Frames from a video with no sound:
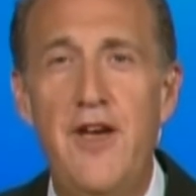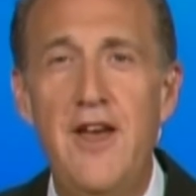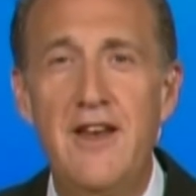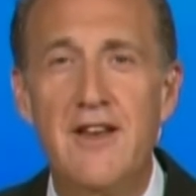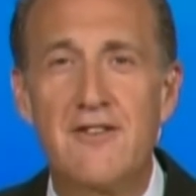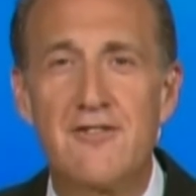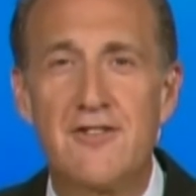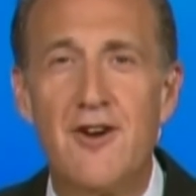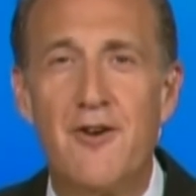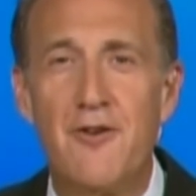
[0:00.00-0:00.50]

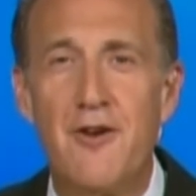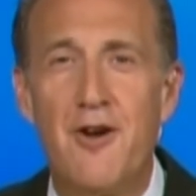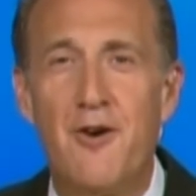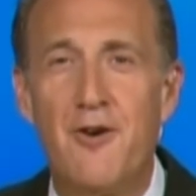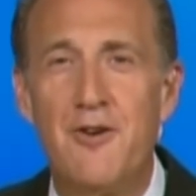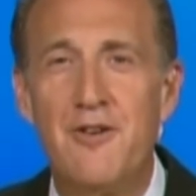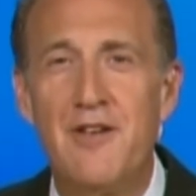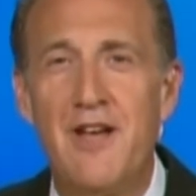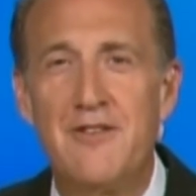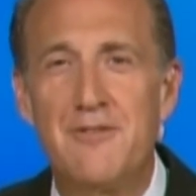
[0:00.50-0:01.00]
Phoenix don't
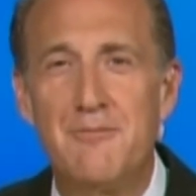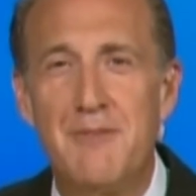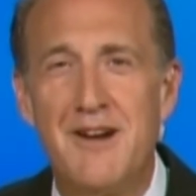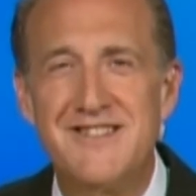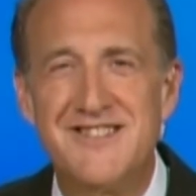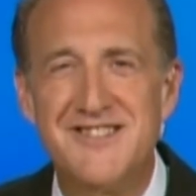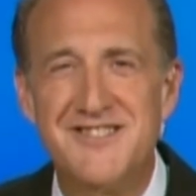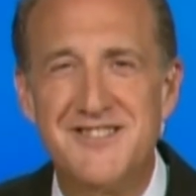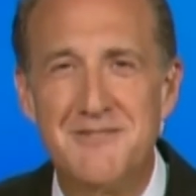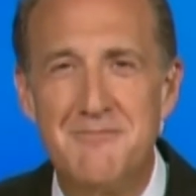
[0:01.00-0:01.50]
know as
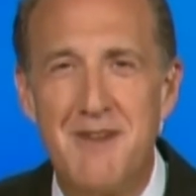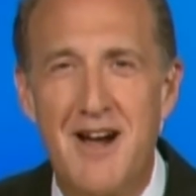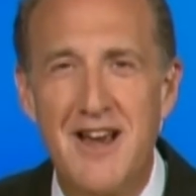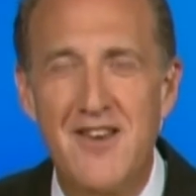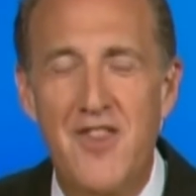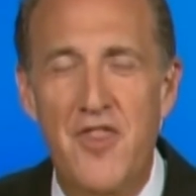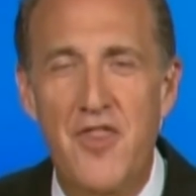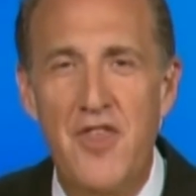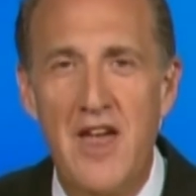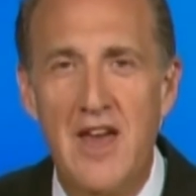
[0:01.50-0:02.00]
much as you
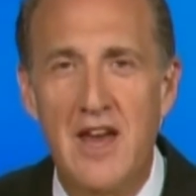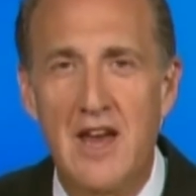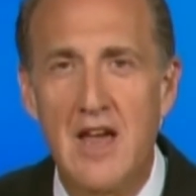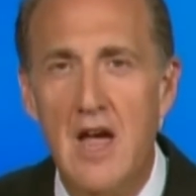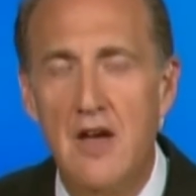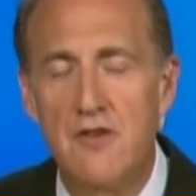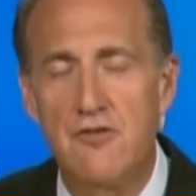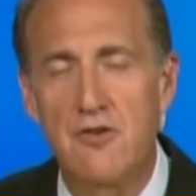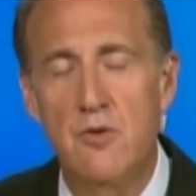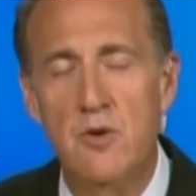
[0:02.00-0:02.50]
might think.
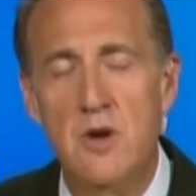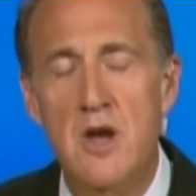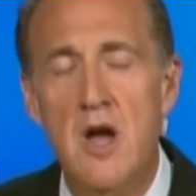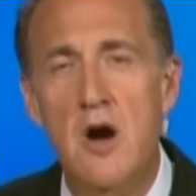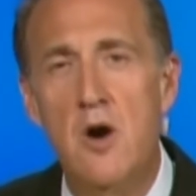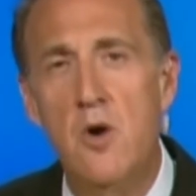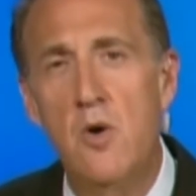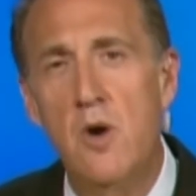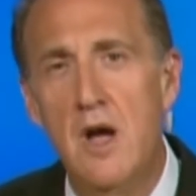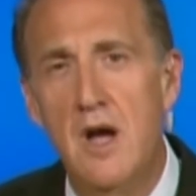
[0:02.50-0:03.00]
So
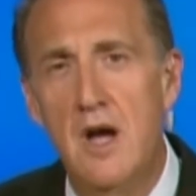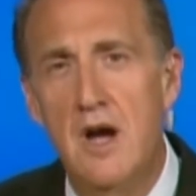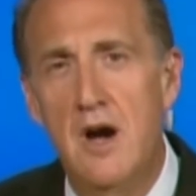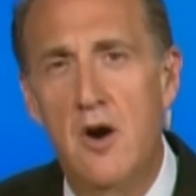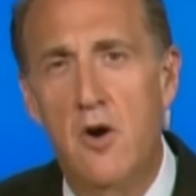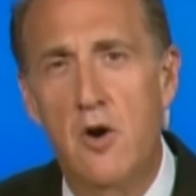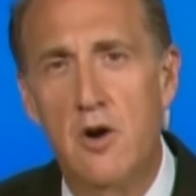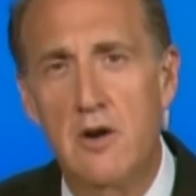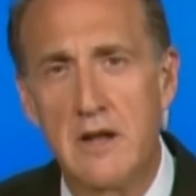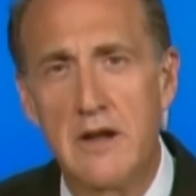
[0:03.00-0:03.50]
no
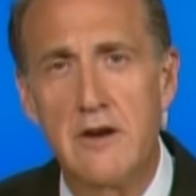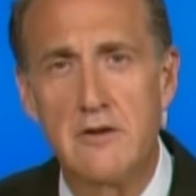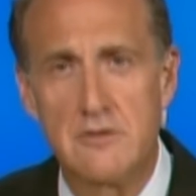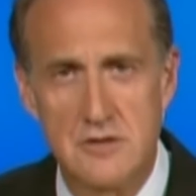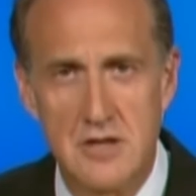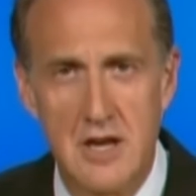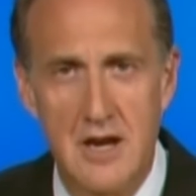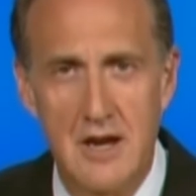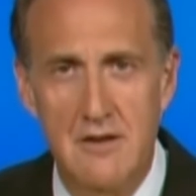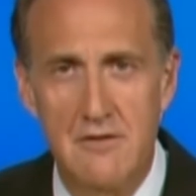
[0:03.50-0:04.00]
or
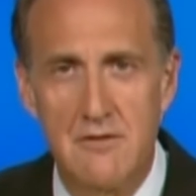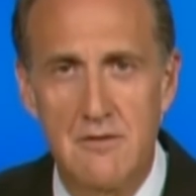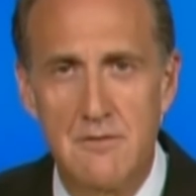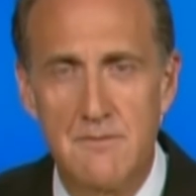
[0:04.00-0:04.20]
little chance.